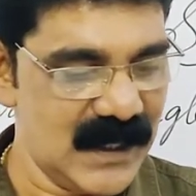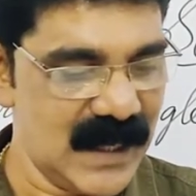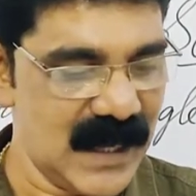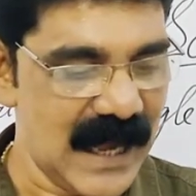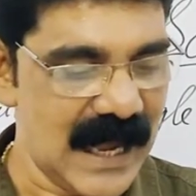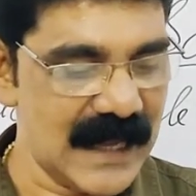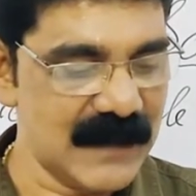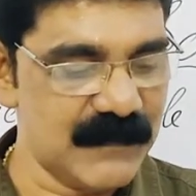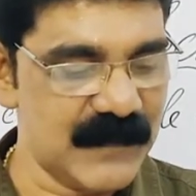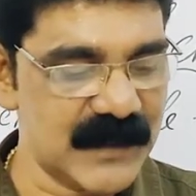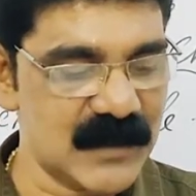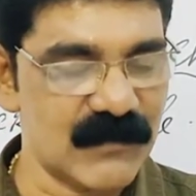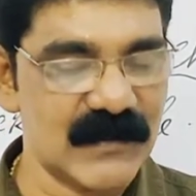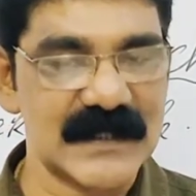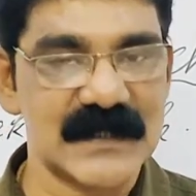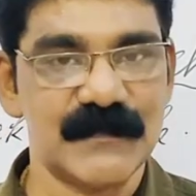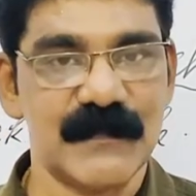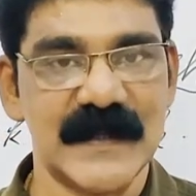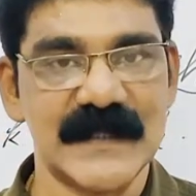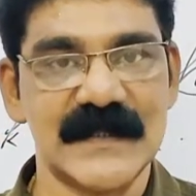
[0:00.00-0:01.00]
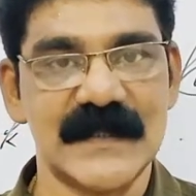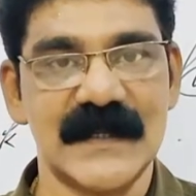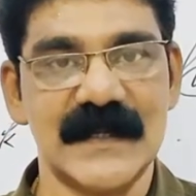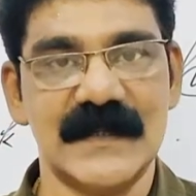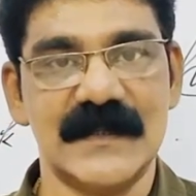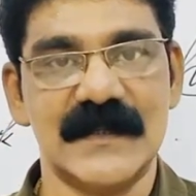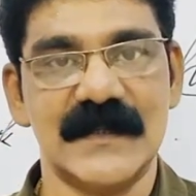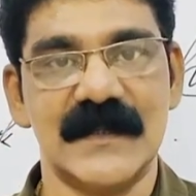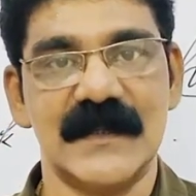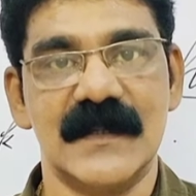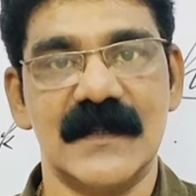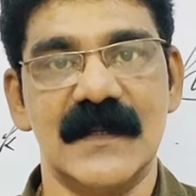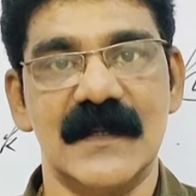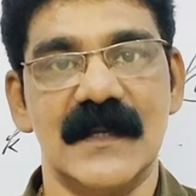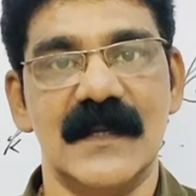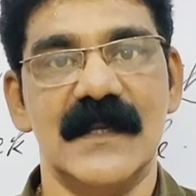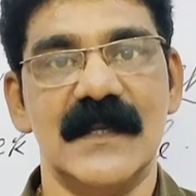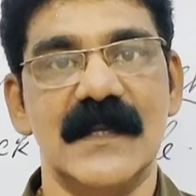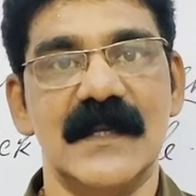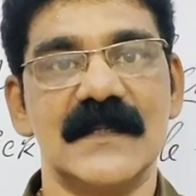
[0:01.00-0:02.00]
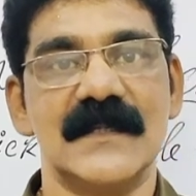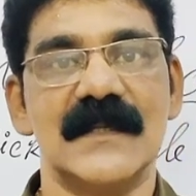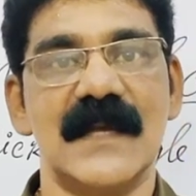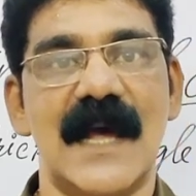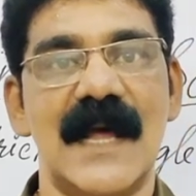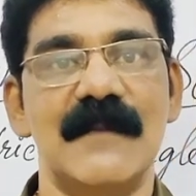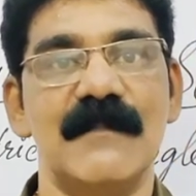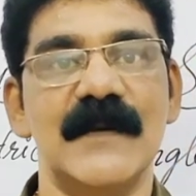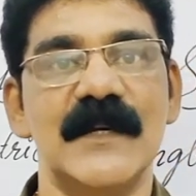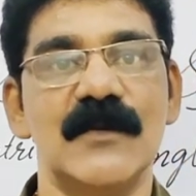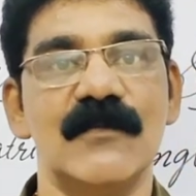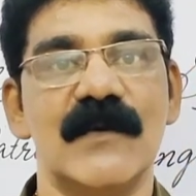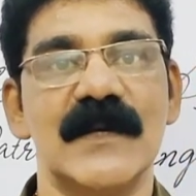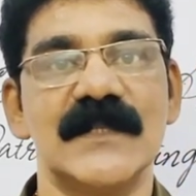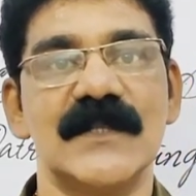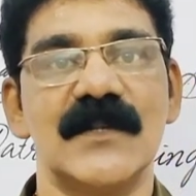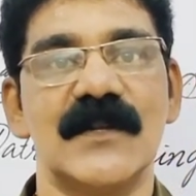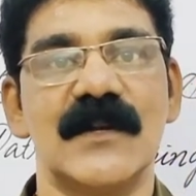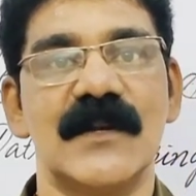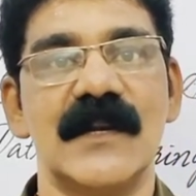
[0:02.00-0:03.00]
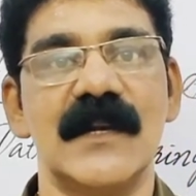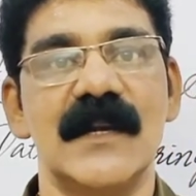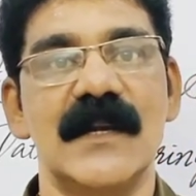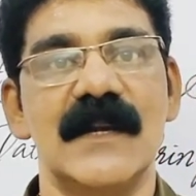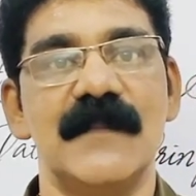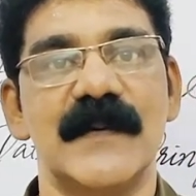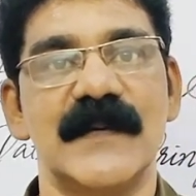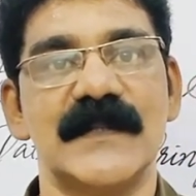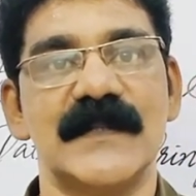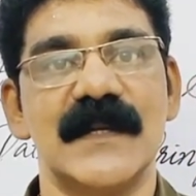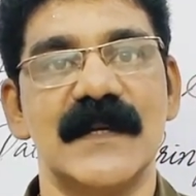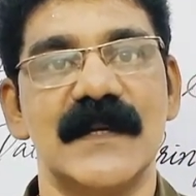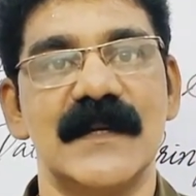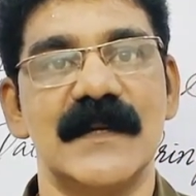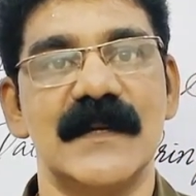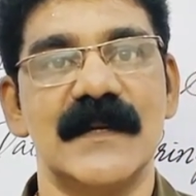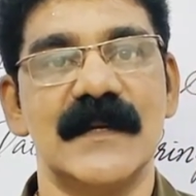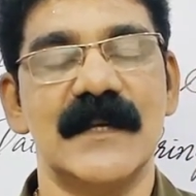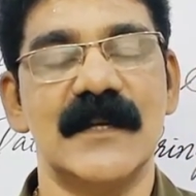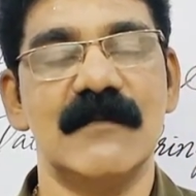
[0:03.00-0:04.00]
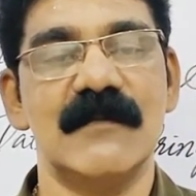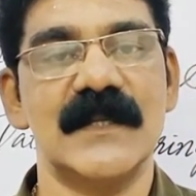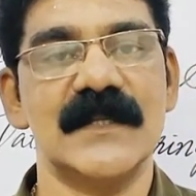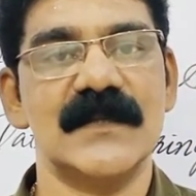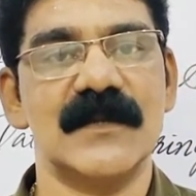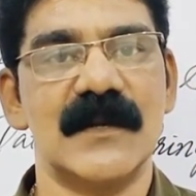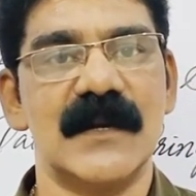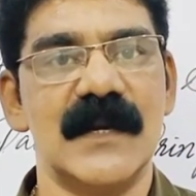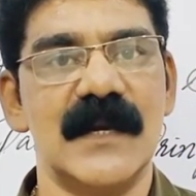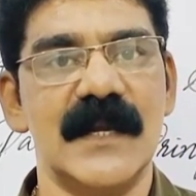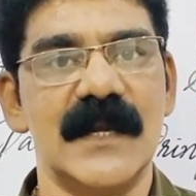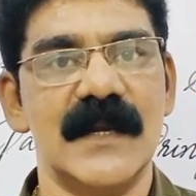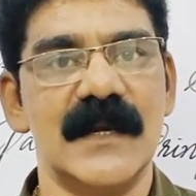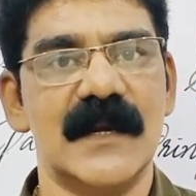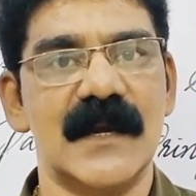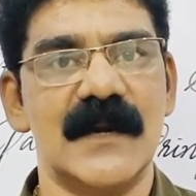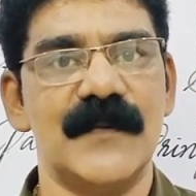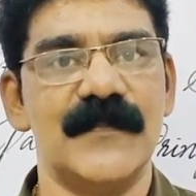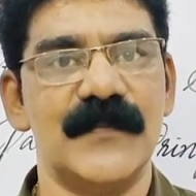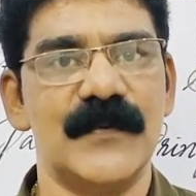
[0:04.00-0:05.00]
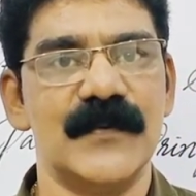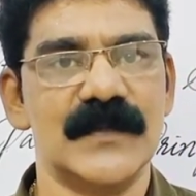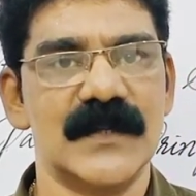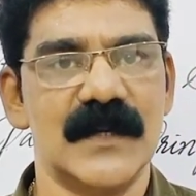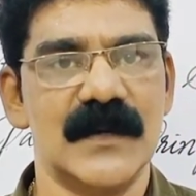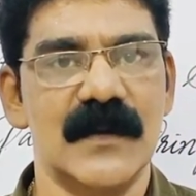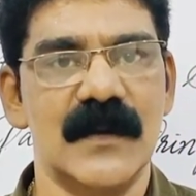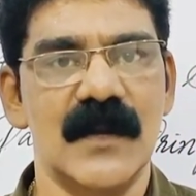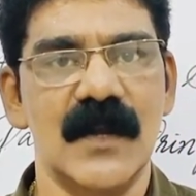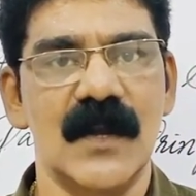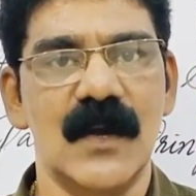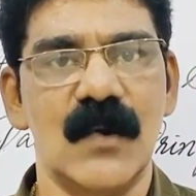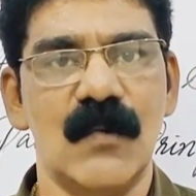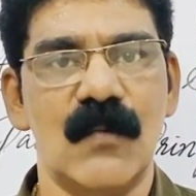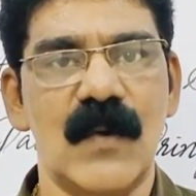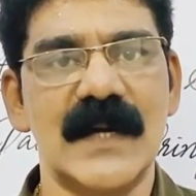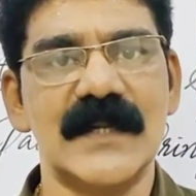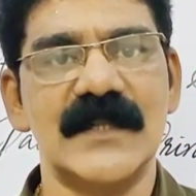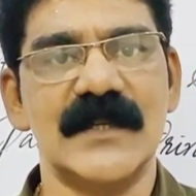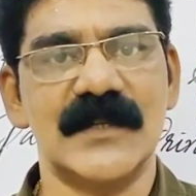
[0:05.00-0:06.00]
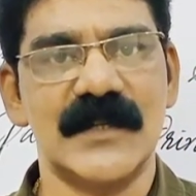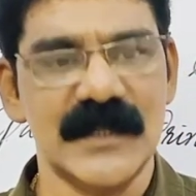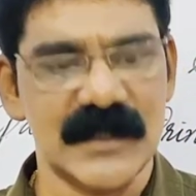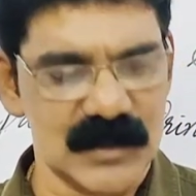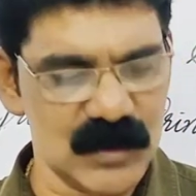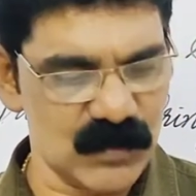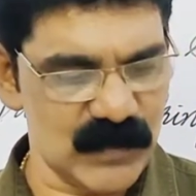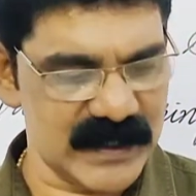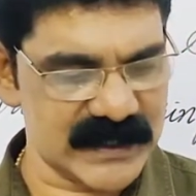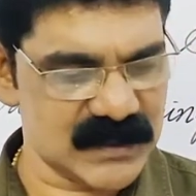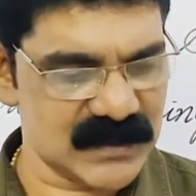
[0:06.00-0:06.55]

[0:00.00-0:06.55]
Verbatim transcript: Albert was puzzled. Yes, Albert was really puzzled. He was really in confusion what the teacher was